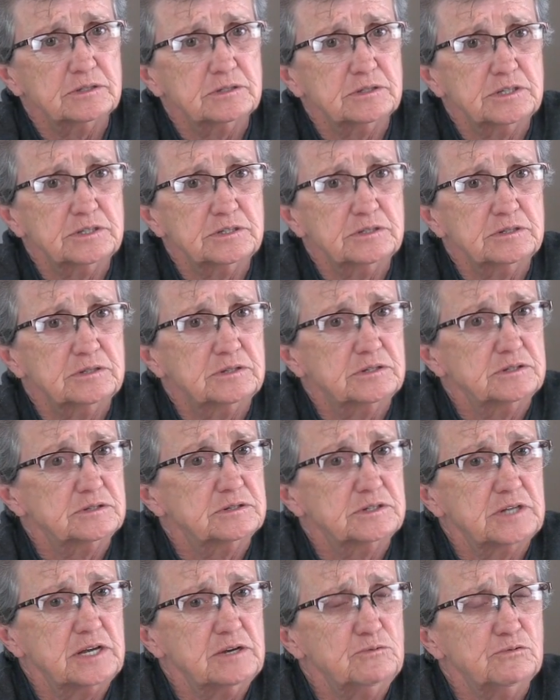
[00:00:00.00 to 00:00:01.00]
then
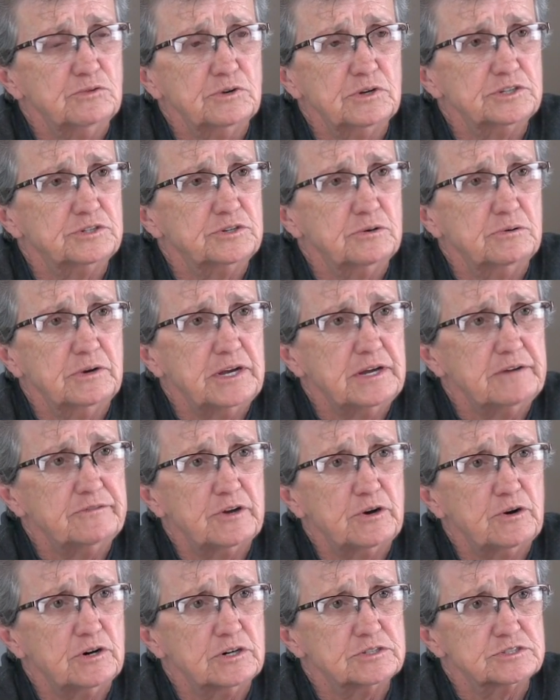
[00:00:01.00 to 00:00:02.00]
they really don't have the
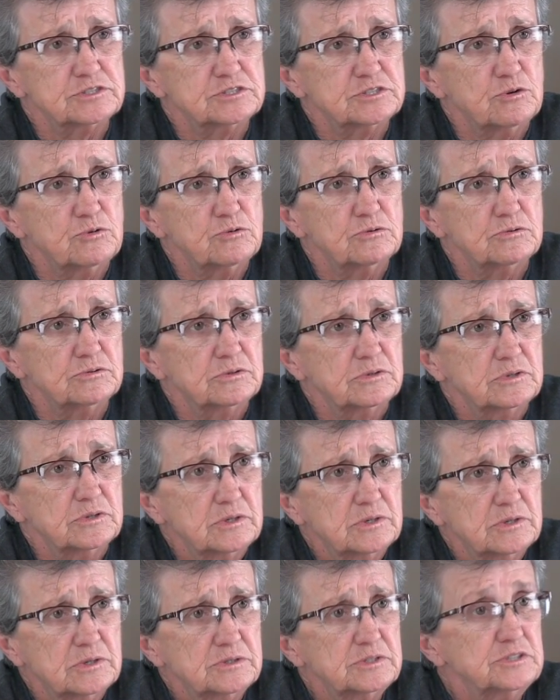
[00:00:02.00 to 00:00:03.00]
heart and soul
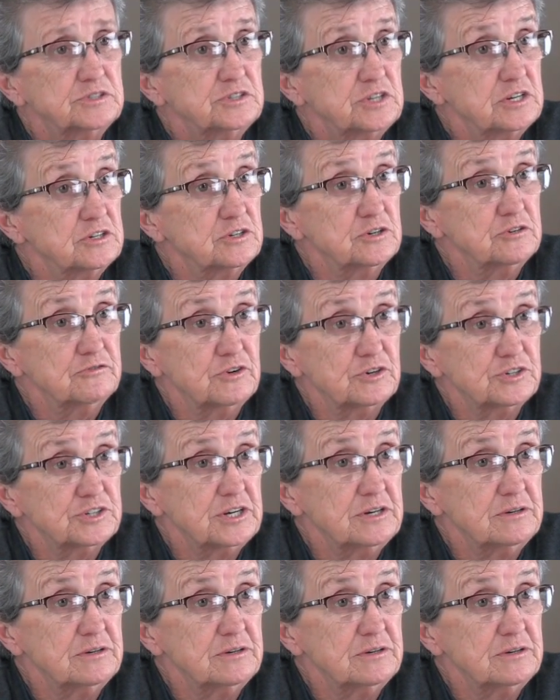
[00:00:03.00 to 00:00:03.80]
to take care of our town.